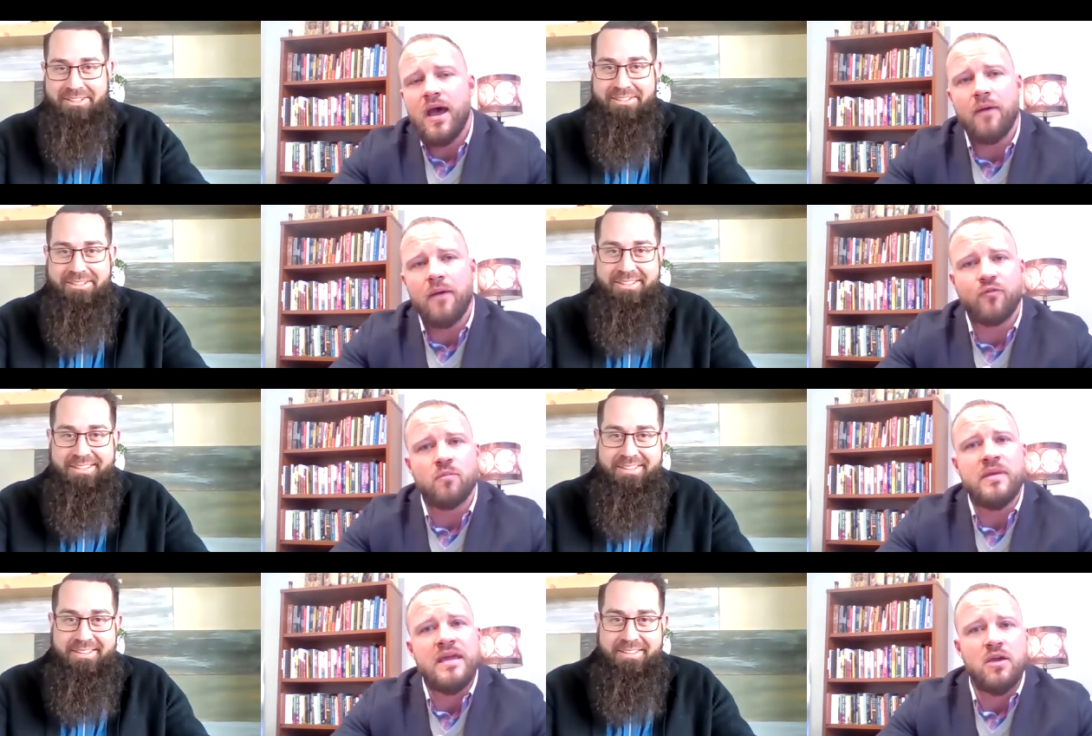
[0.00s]
Speaker 1: uh,
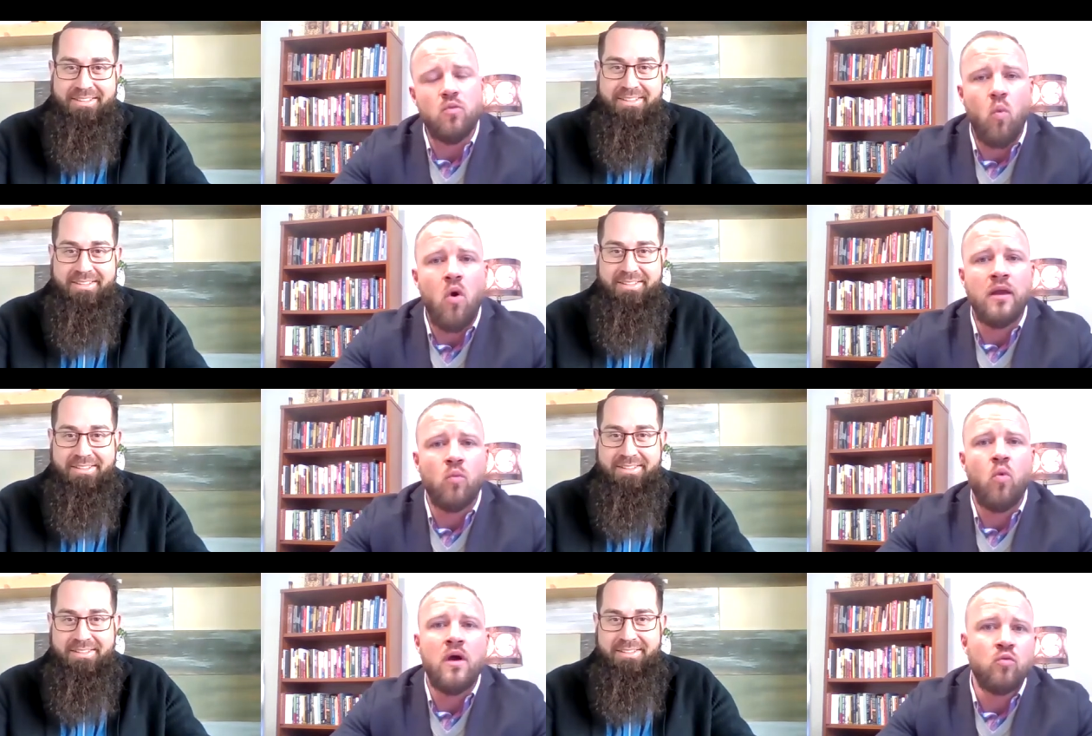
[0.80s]
for me, one
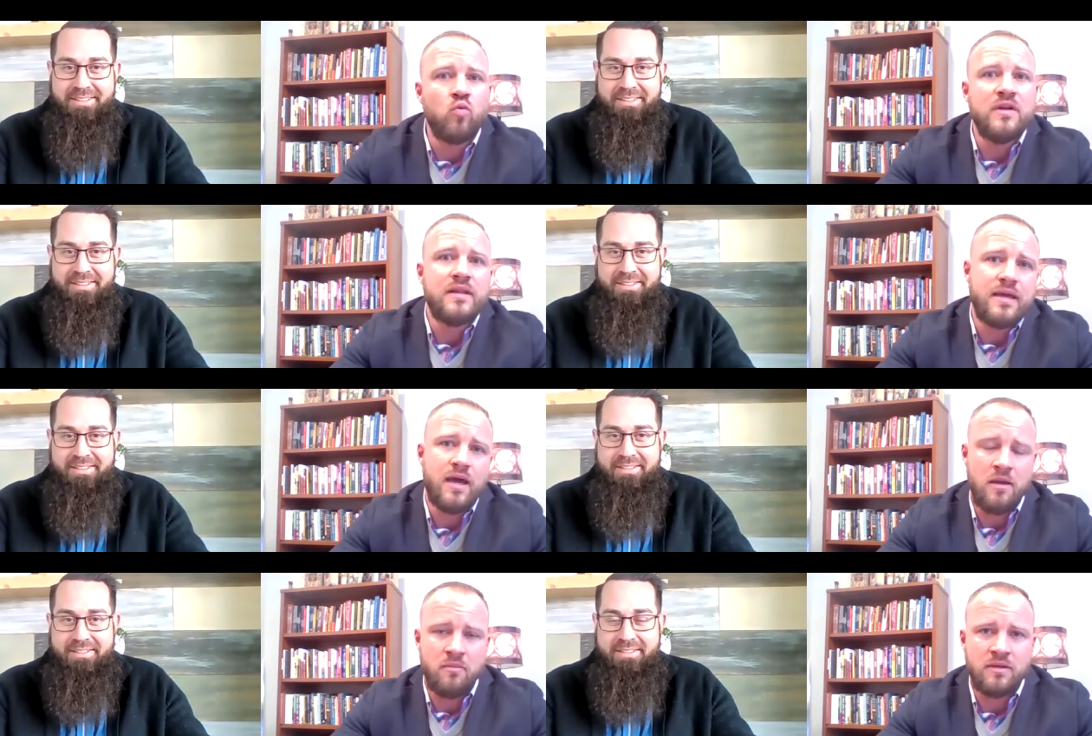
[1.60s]
one really
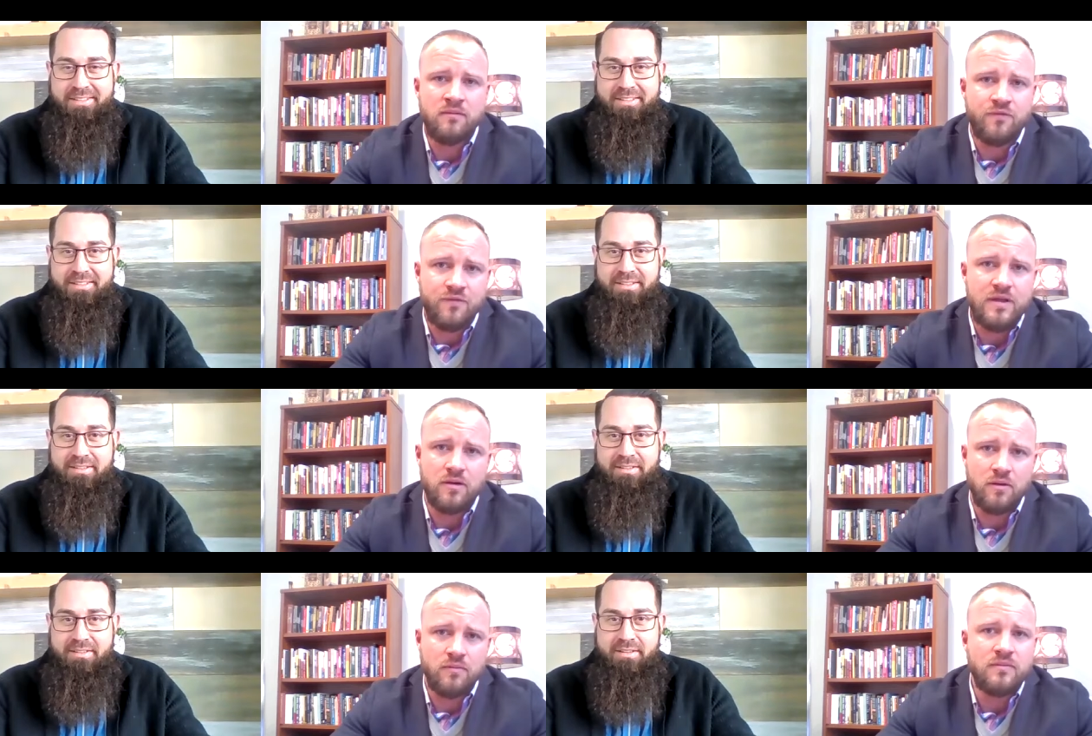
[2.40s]
common
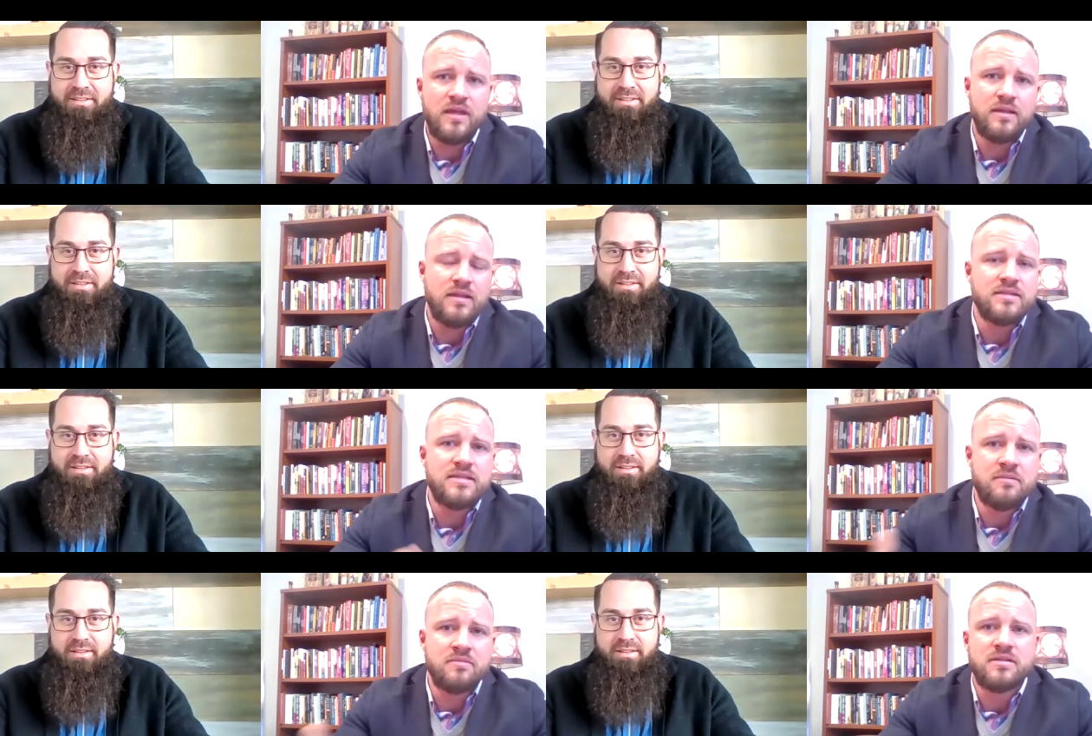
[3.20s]
fear that that
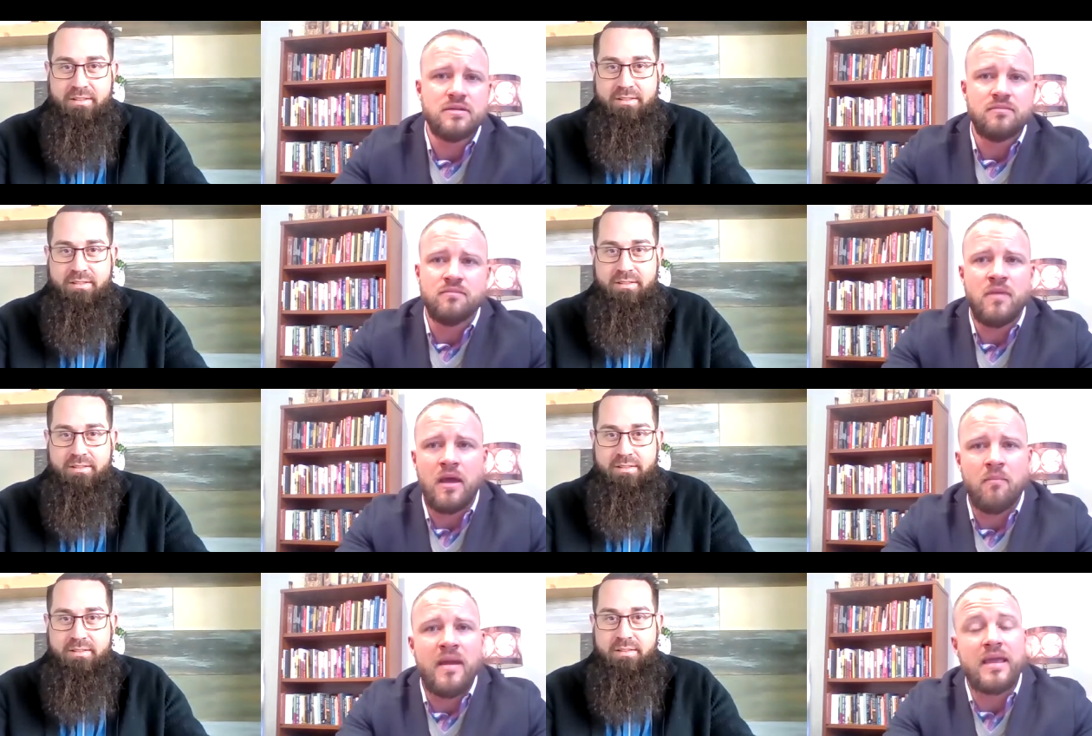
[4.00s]
seems to
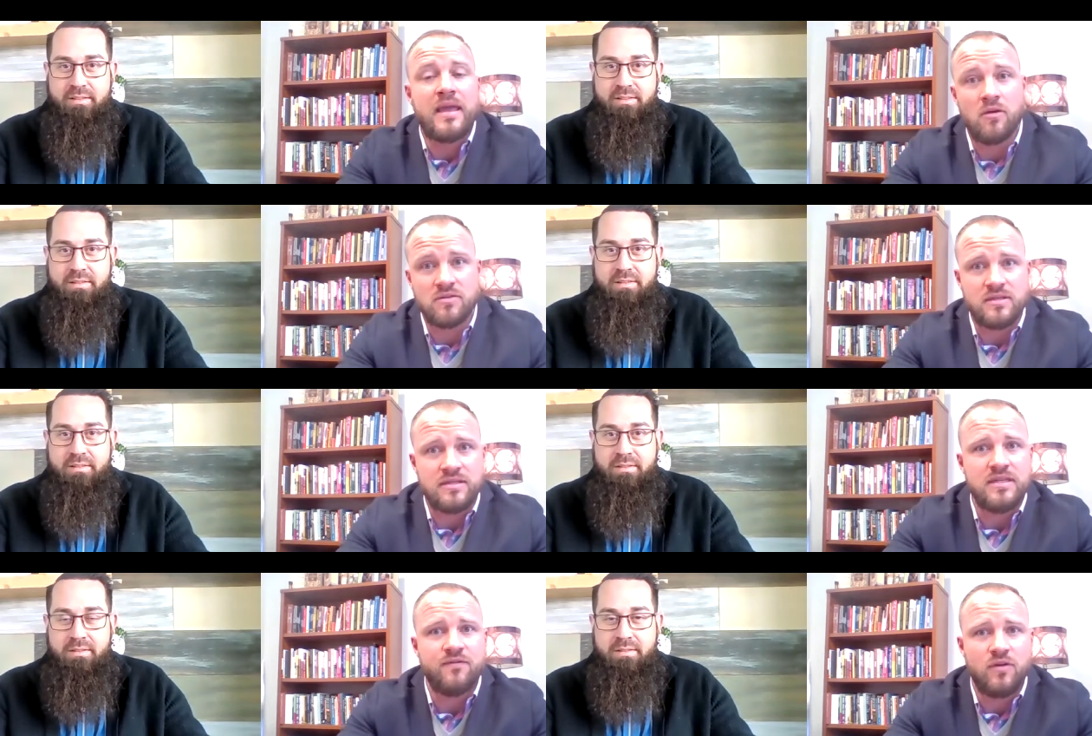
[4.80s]
uh, make counseling
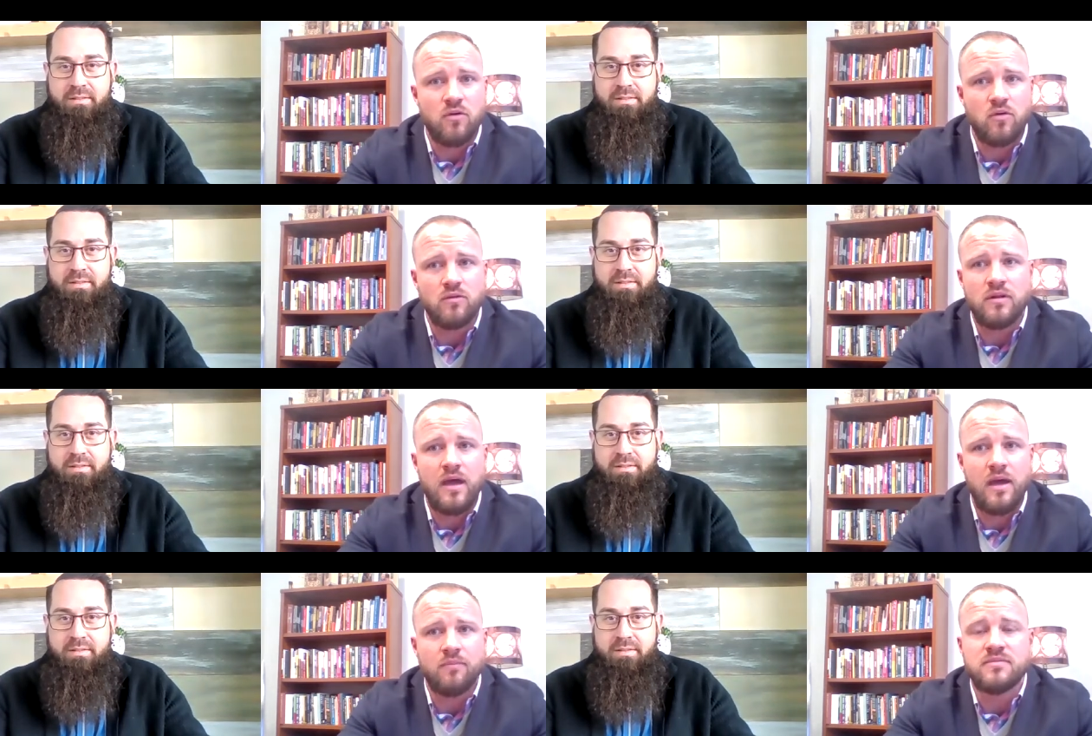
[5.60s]
difficult
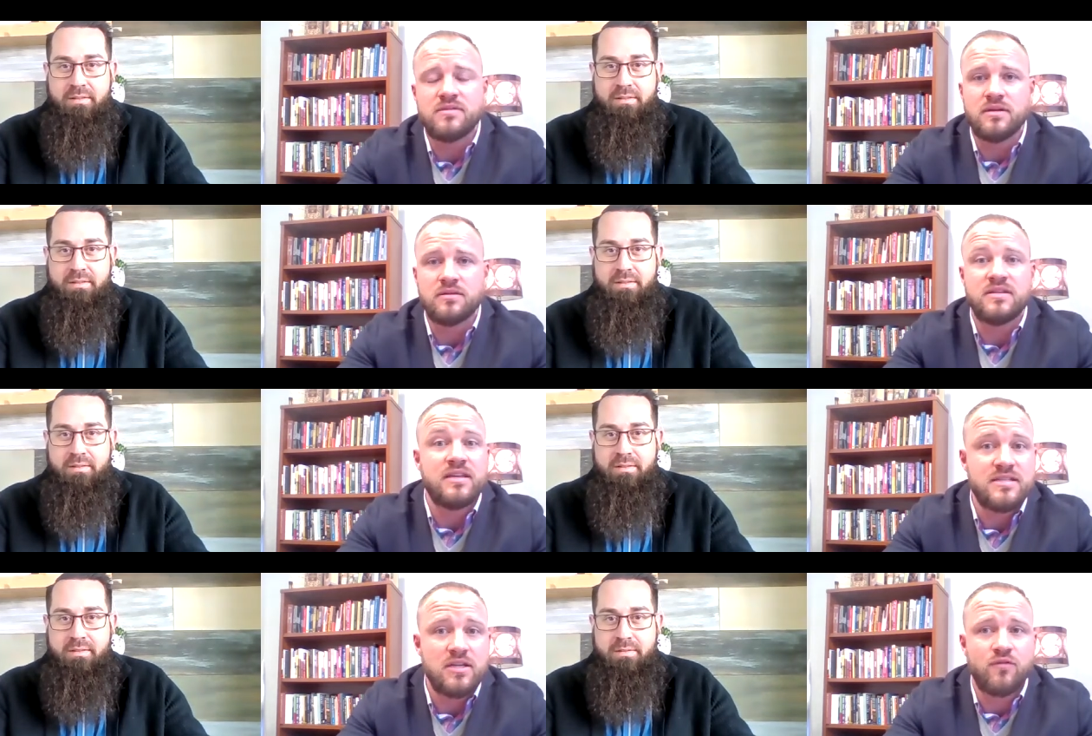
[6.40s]
uh, to to
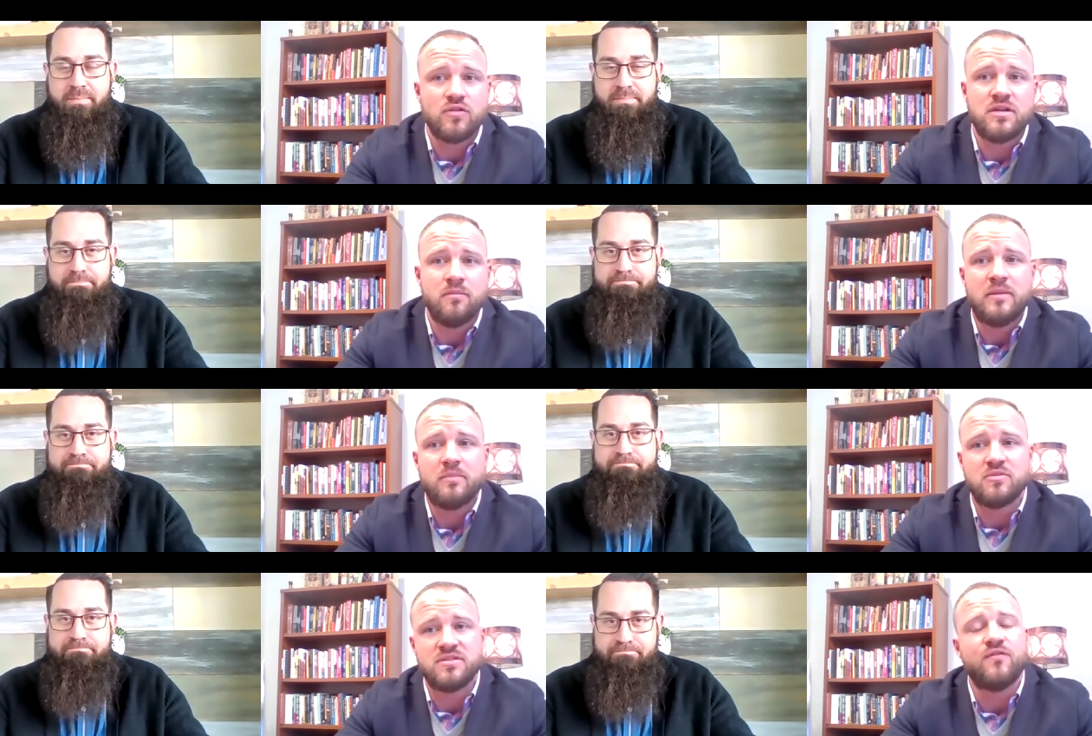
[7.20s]
consider for some
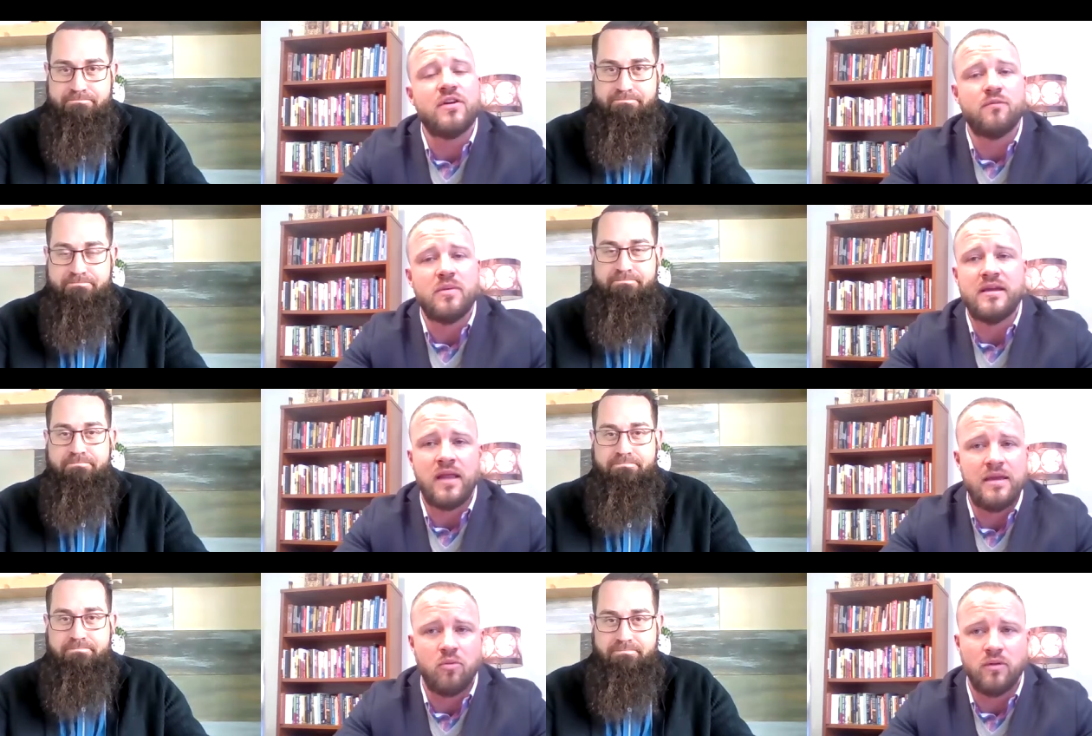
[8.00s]
people is the fear of being
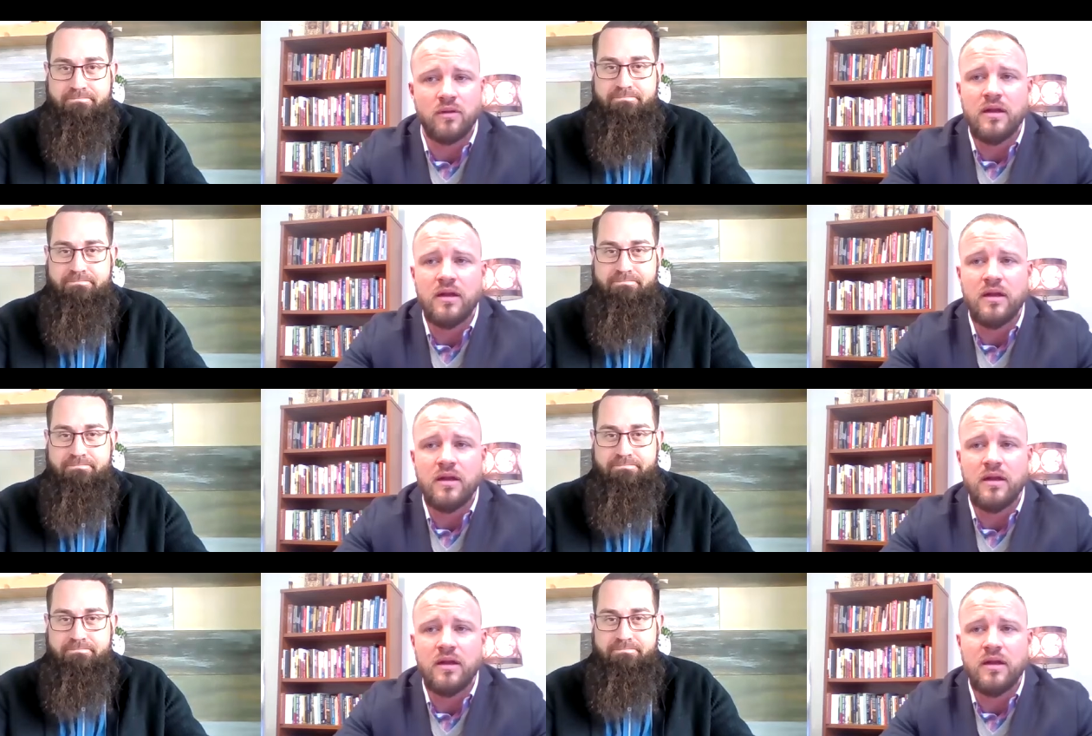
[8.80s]
labeled.